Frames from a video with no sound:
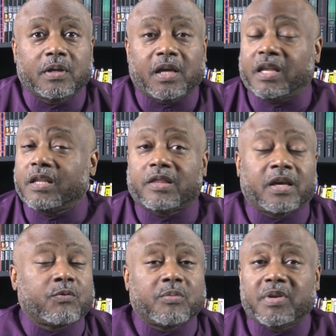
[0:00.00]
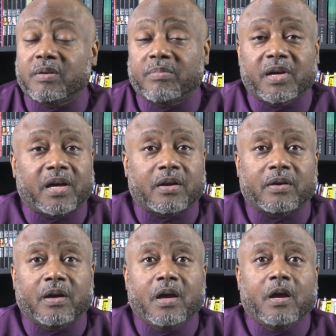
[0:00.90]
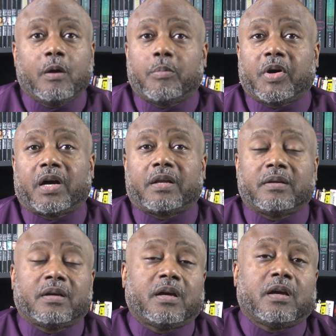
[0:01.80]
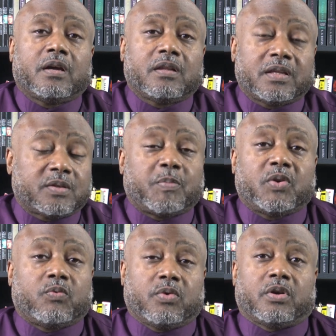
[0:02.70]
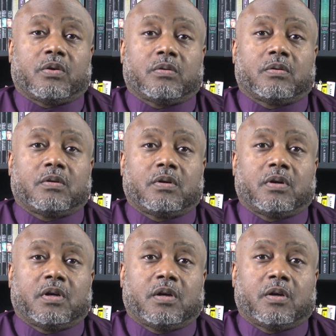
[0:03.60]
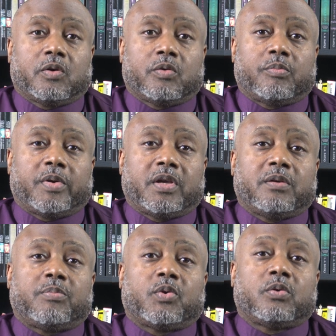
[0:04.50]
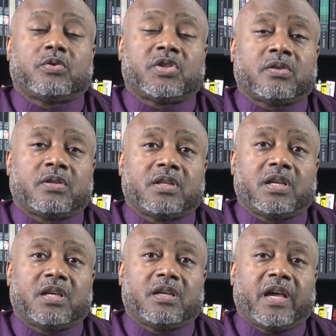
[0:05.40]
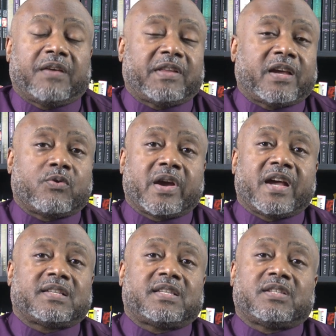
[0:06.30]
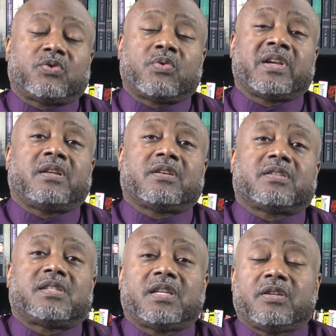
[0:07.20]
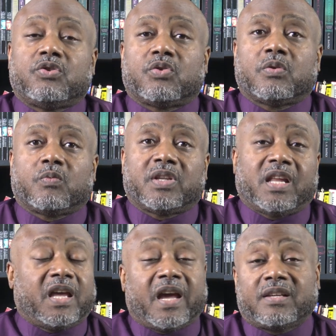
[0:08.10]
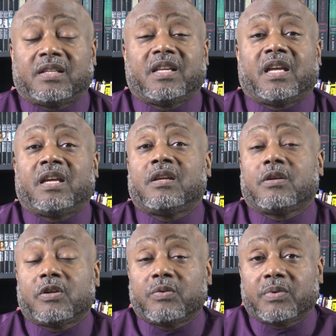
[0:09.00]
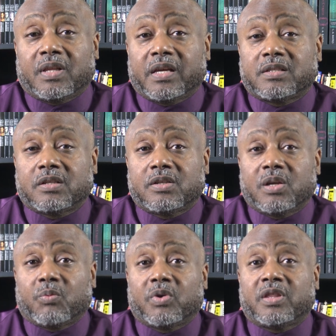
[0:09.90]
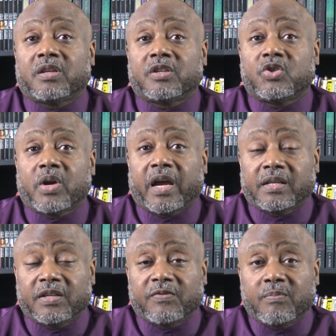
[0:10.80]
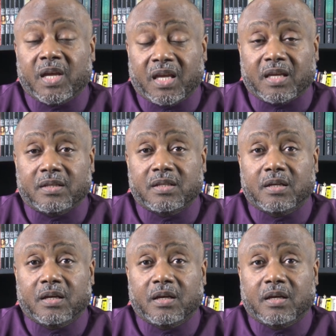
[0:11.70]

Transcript: Anything will be better. But let's be real people generally have that grass is greener syndrome when they actually in a good relationship with an attractive mate.